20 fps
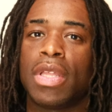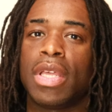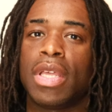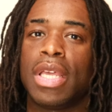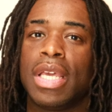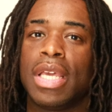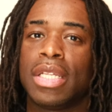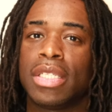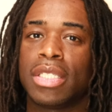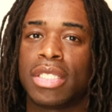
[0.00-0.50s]

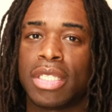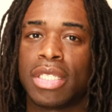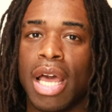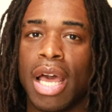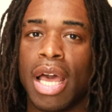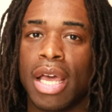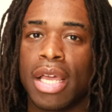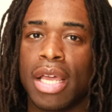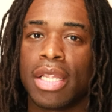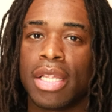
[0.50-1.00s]

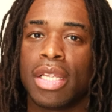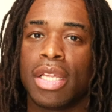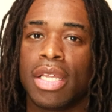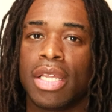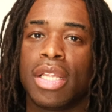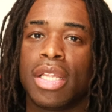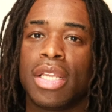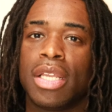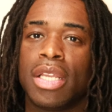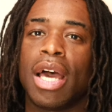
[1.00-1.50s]
inside,
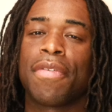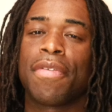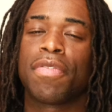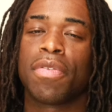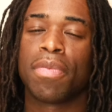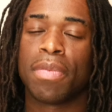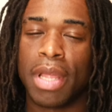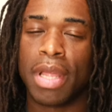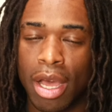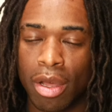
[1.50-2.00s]
not from
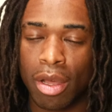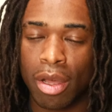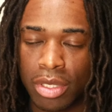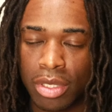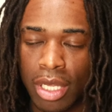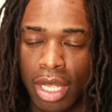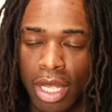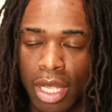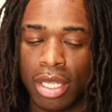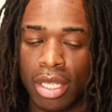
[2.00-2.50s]
the
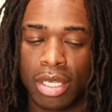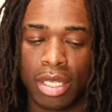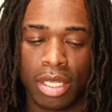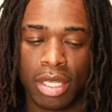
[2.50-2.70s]
outside.